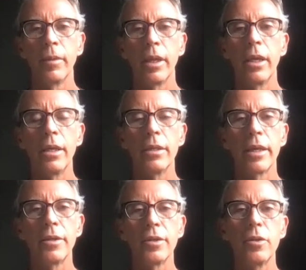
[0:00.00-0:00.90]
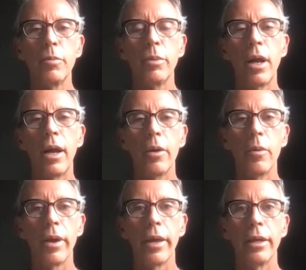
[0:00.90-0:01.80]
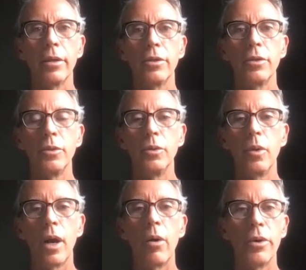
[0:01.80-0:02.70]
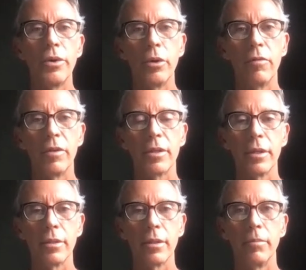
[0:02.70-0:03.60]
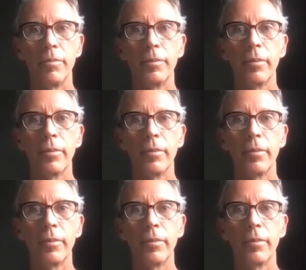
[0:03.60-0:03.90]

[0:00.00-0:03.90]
It is a superhighway to our nervous system.